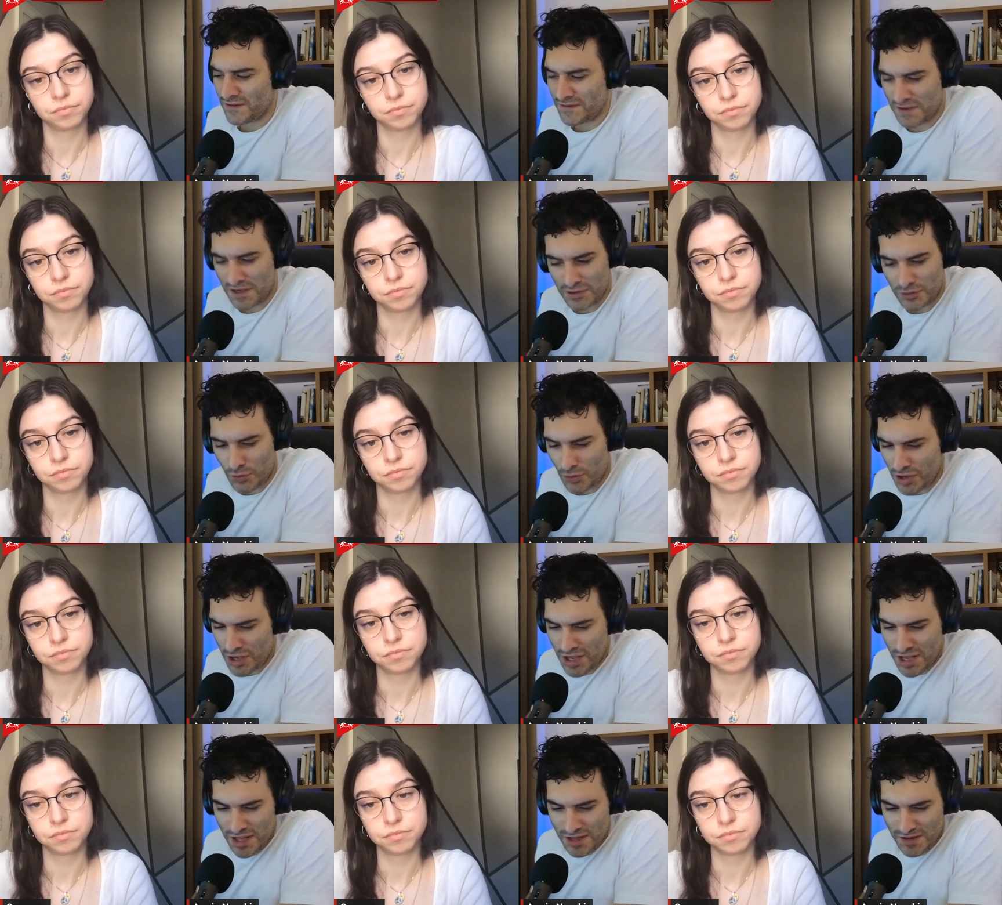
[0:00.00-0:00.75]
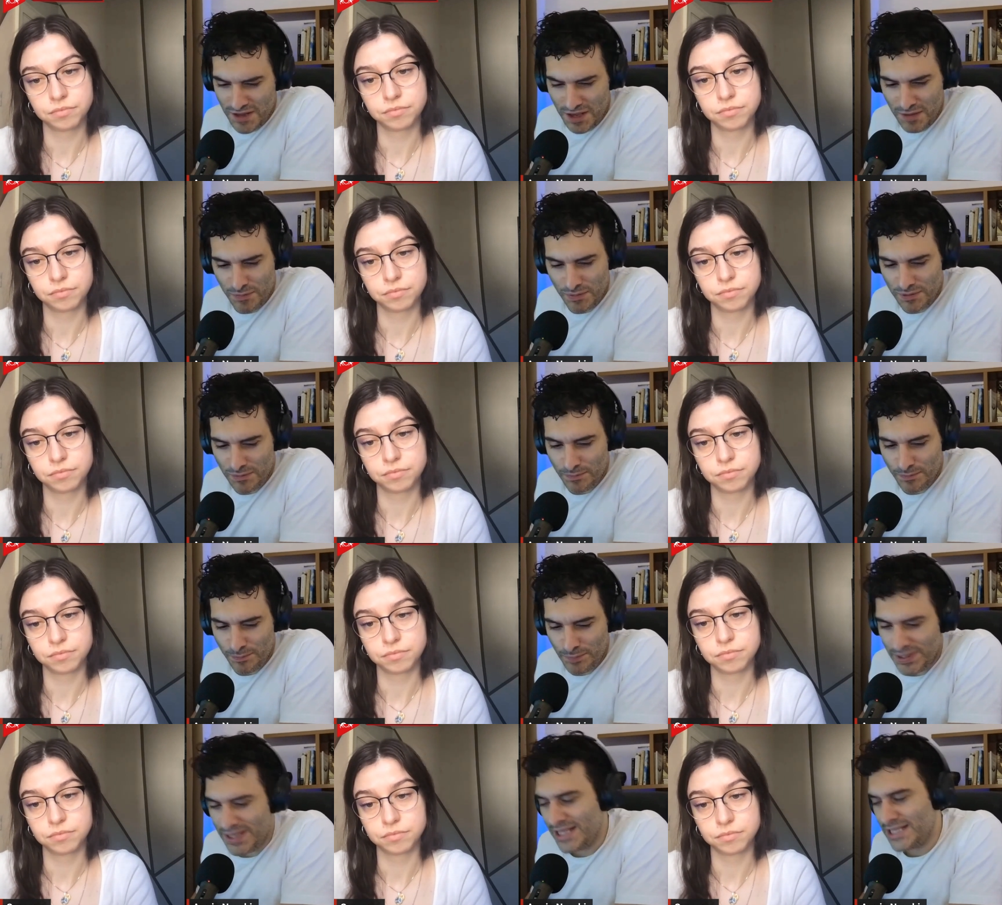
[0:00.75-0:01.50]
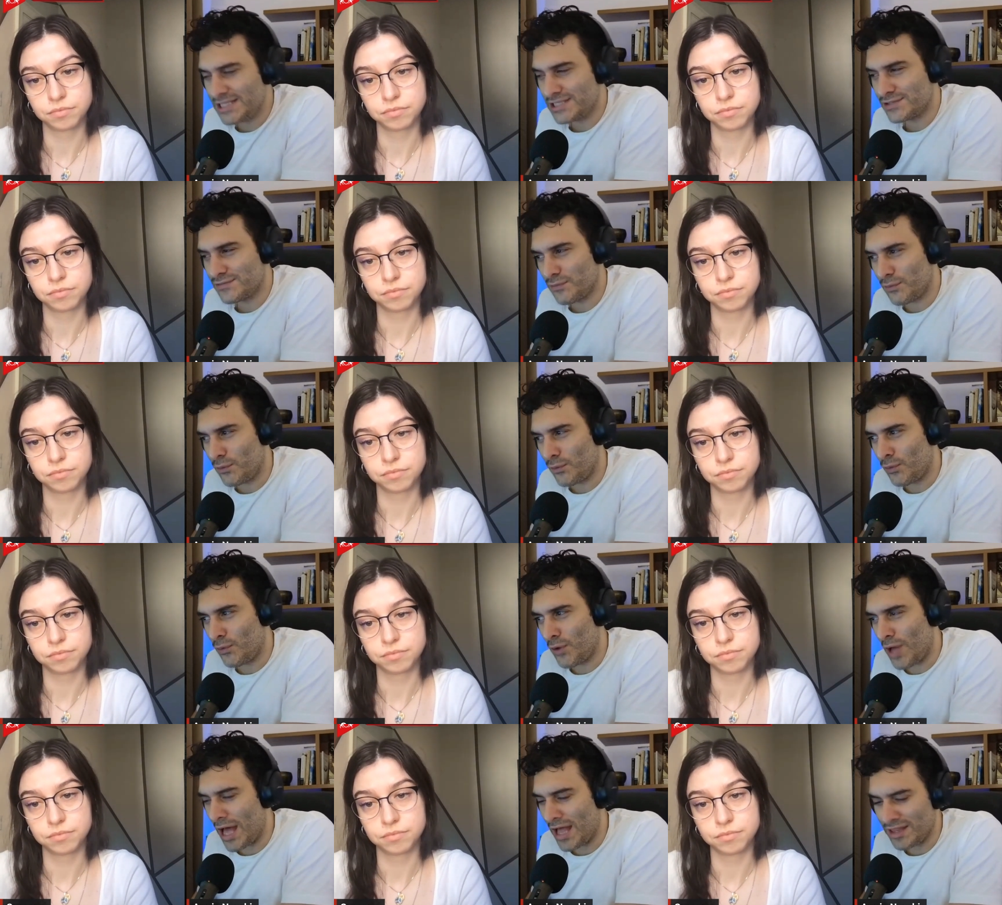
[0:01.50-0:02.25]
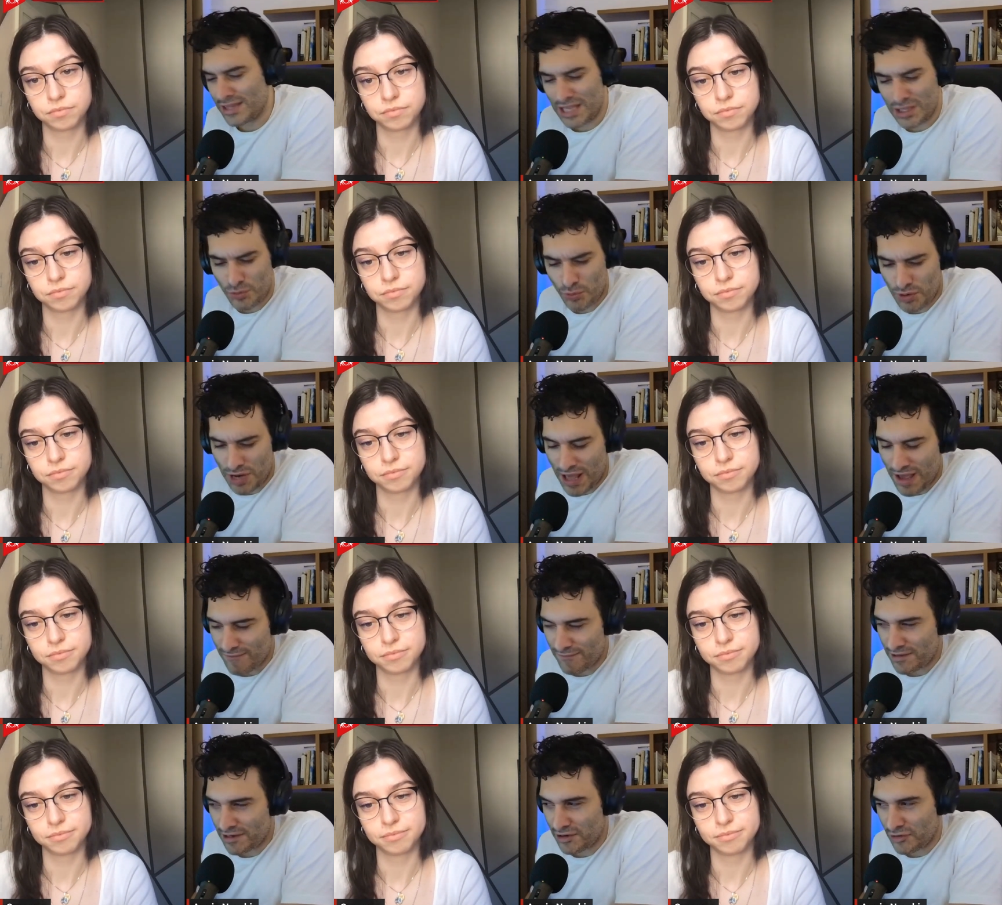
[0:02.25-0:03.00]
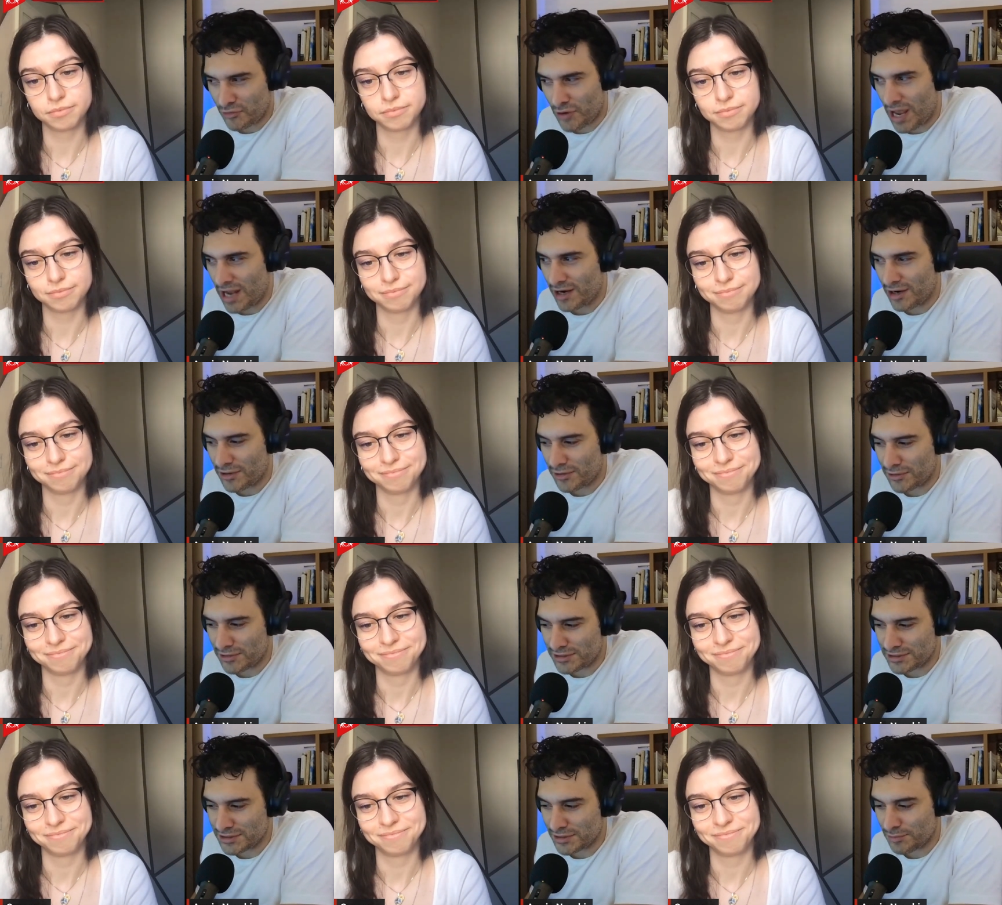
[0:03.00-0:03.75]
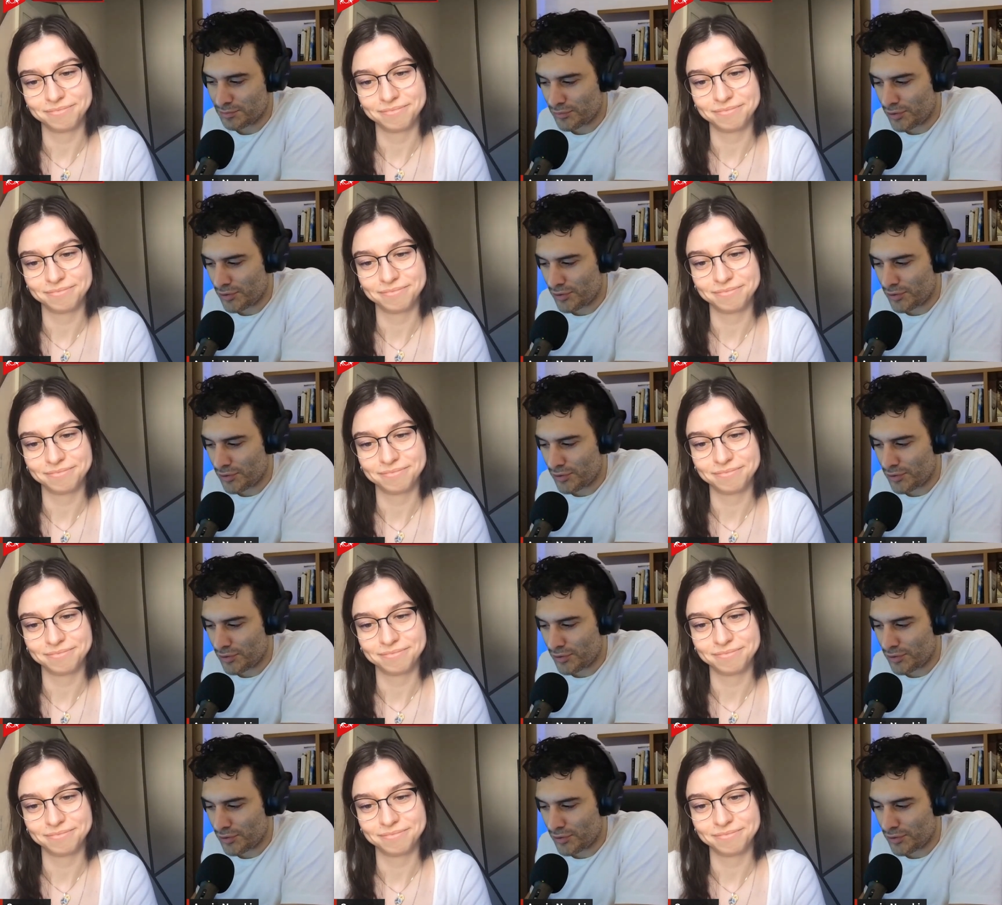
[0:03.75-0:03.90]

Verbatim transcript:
Speaker 1: They'd be peaceful and they don't have any radicalism